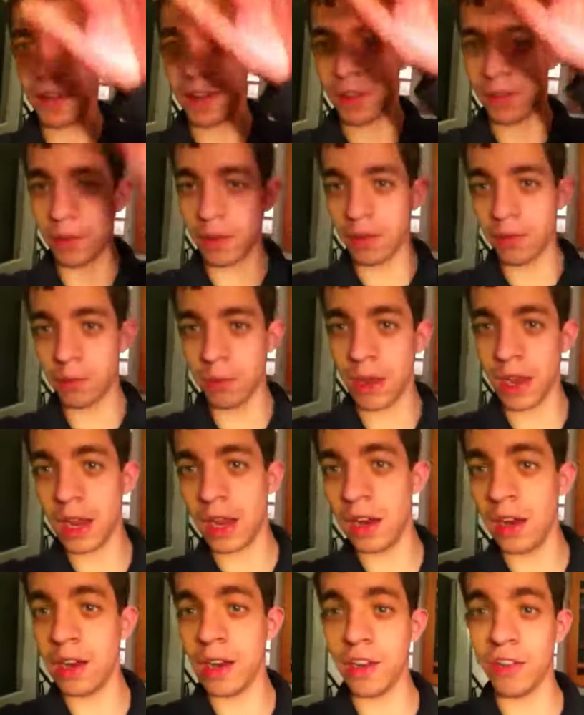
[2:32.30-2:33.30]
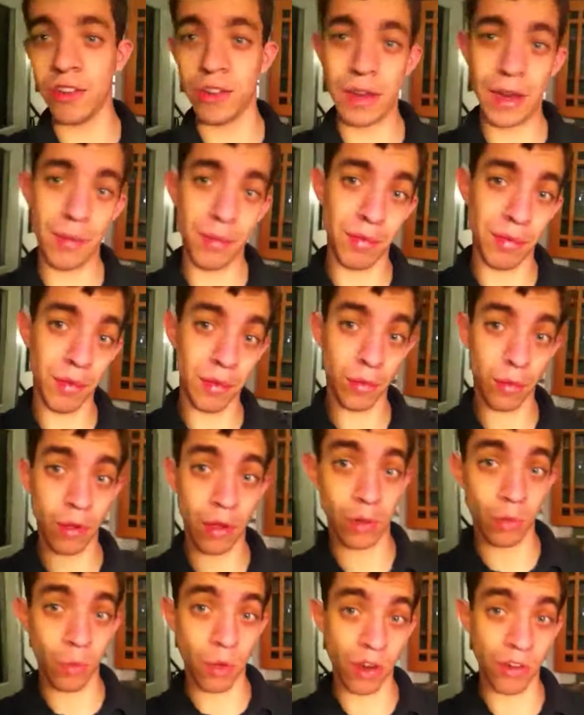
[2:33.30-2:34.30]
you can click the red annotation tab that says
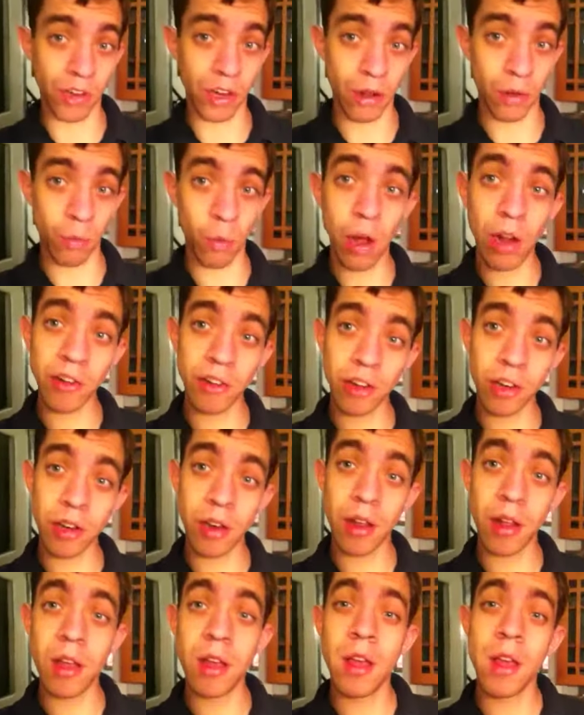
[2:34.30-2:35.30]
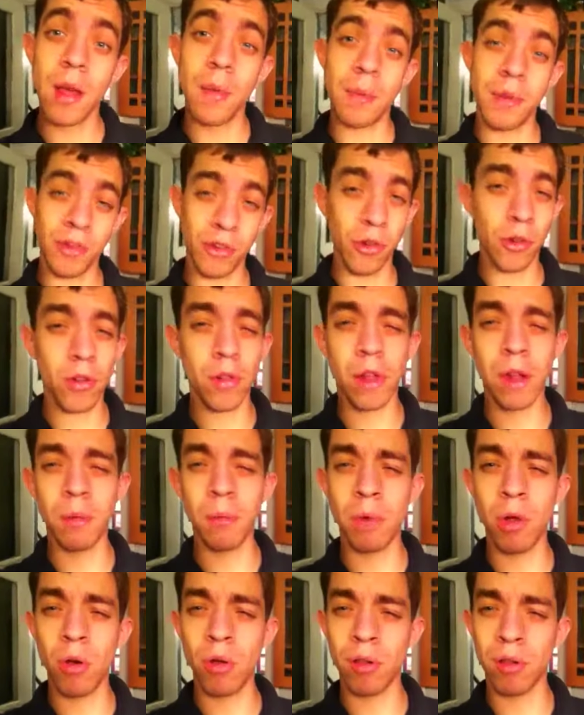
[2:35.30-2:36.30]
click to watch now to watch it. Be sure to let
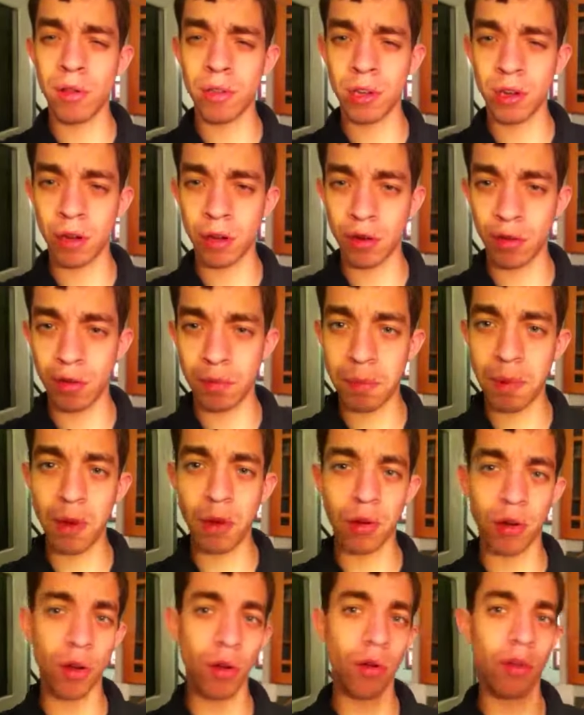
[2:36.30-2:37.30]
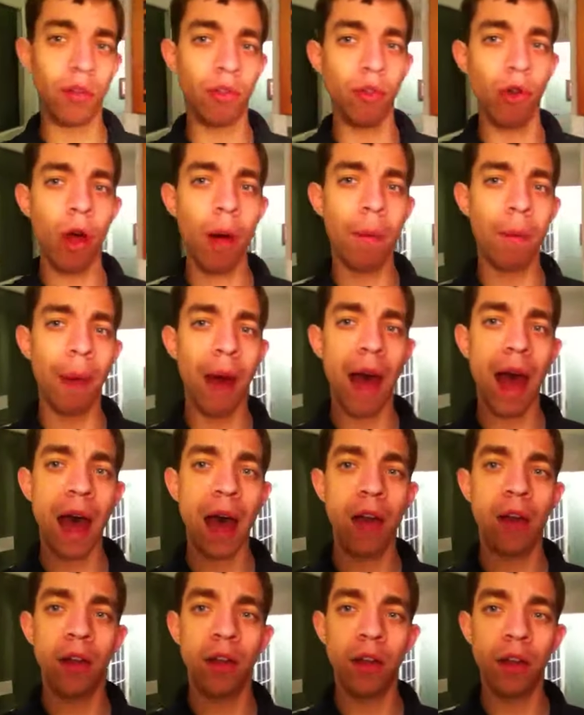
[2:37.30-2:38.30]
them know that the conspirators drop
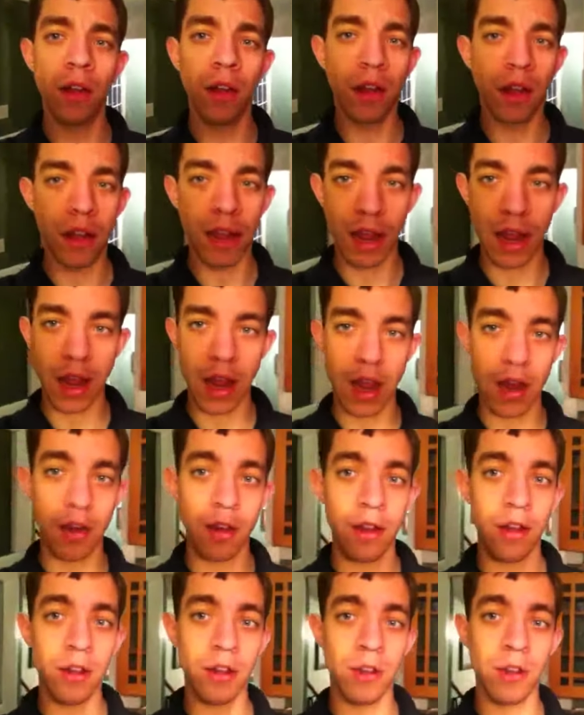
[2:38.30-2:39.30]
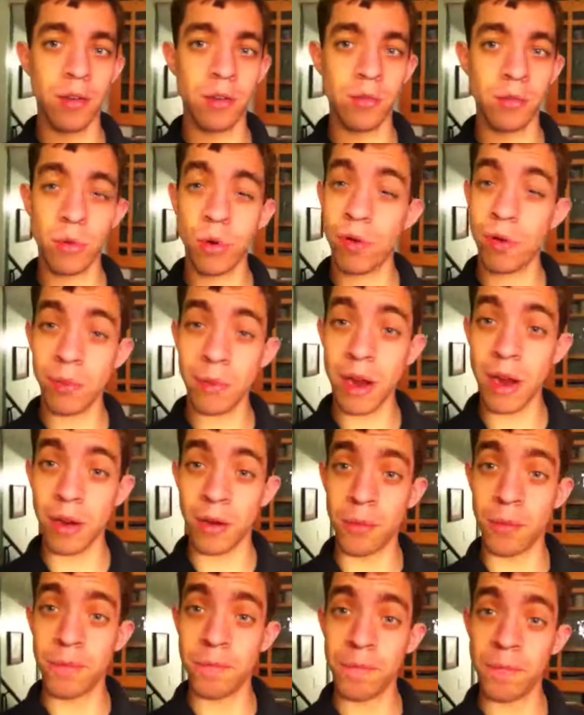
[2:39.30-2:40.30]
by, and uh, we'll go from
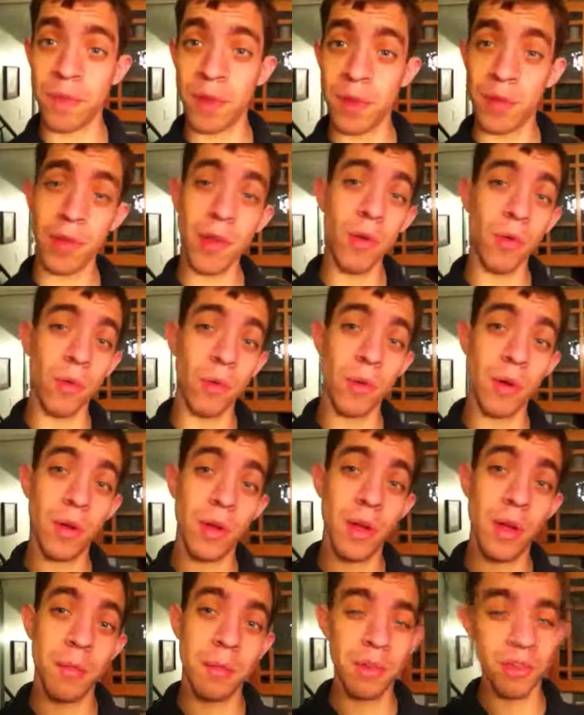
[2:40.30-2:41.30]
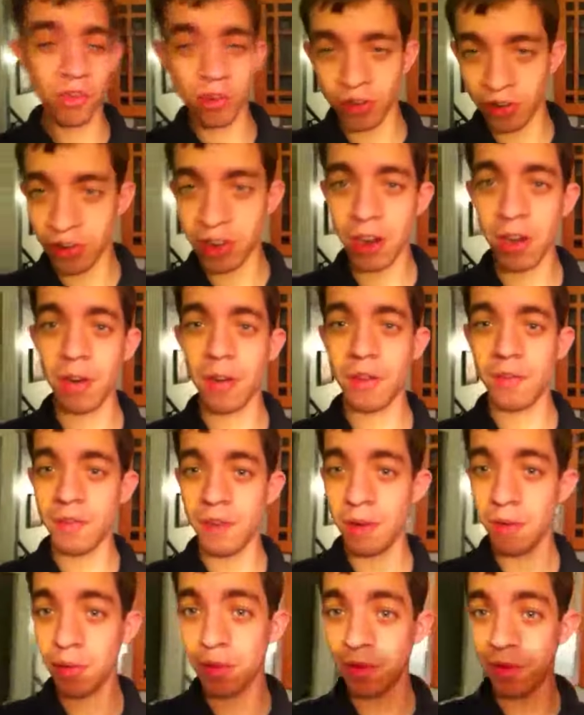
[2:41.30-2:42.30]
there. So, be sure to share this
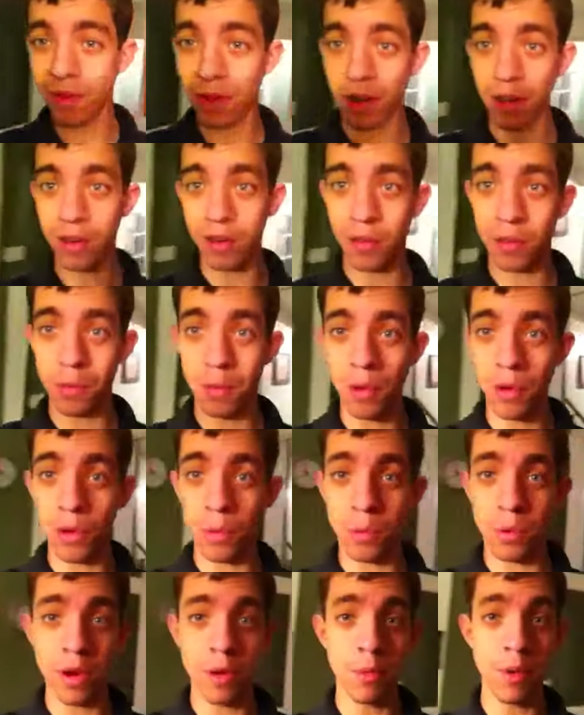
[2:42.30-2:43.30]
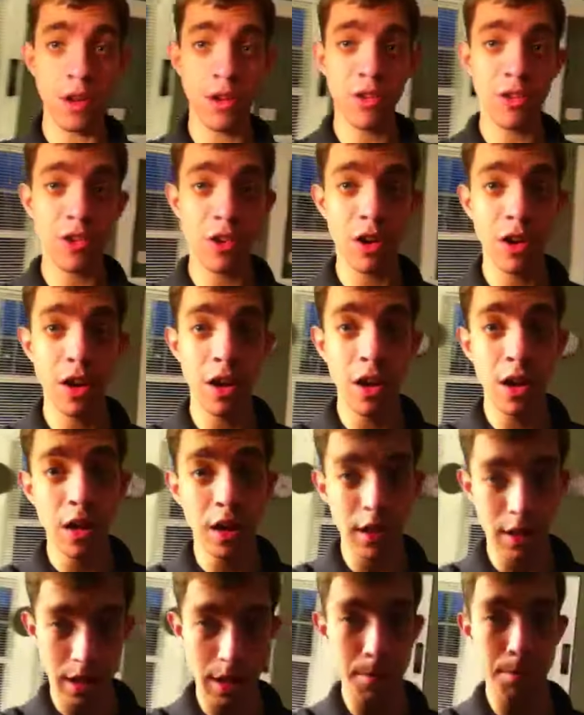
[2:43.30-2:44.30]
video with a friend conspirator pretty much.
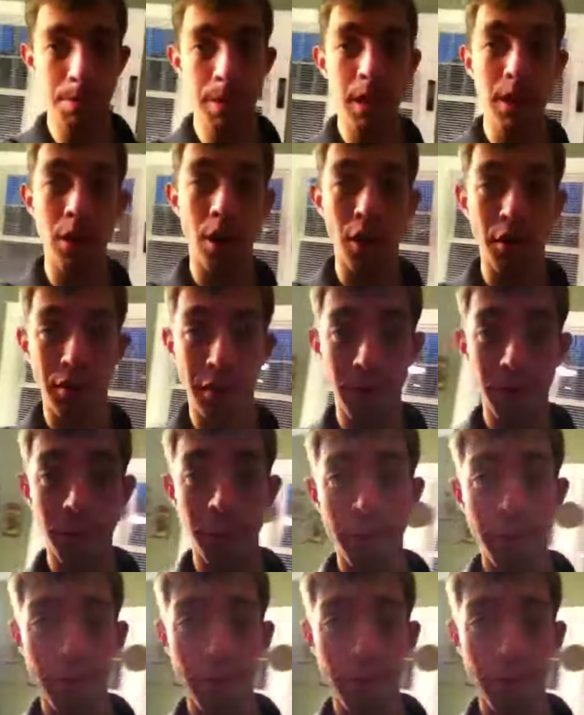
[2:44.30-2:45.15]
Keep being awesome.